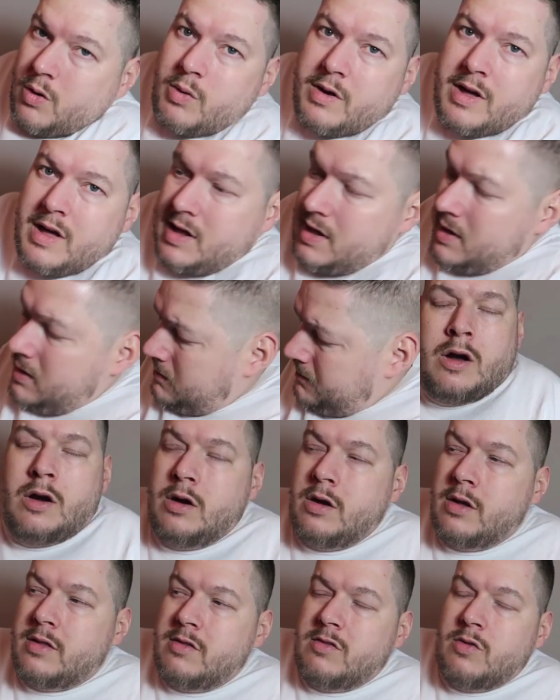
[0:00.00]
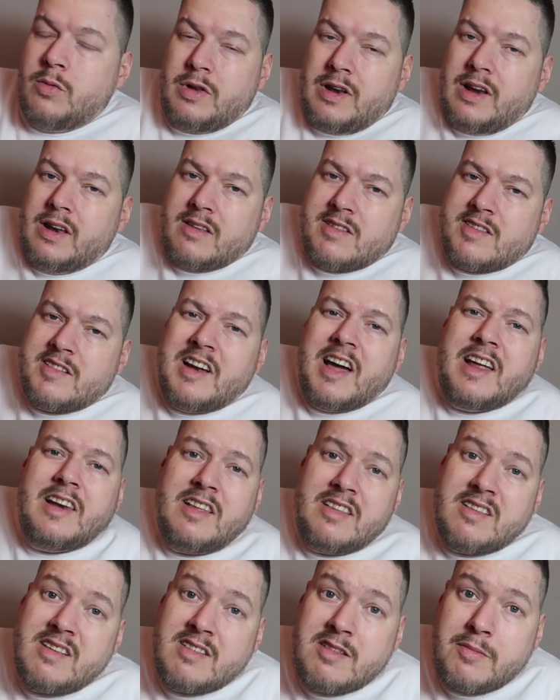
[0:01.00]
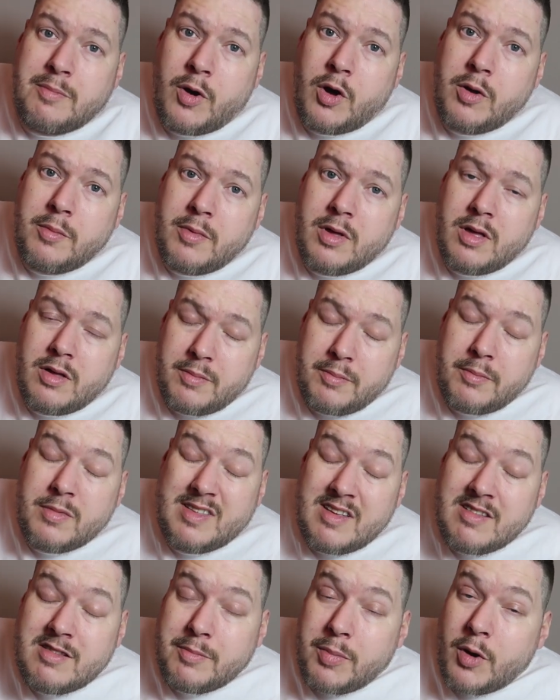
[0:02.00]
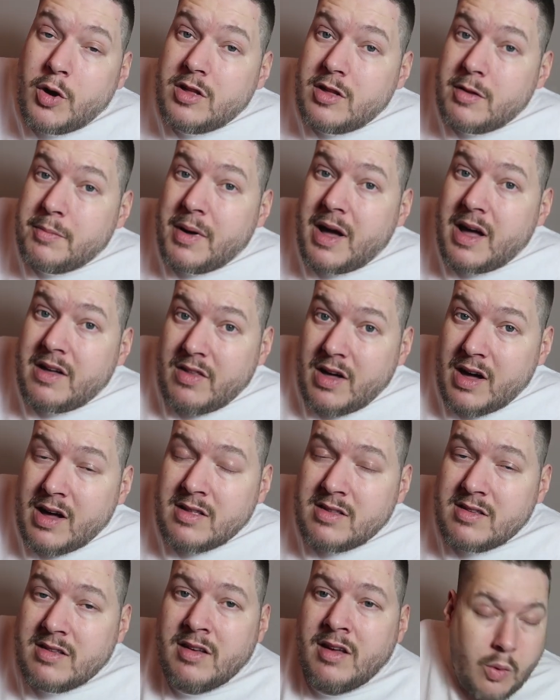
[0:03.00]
Okay, so slightly disappointed by that.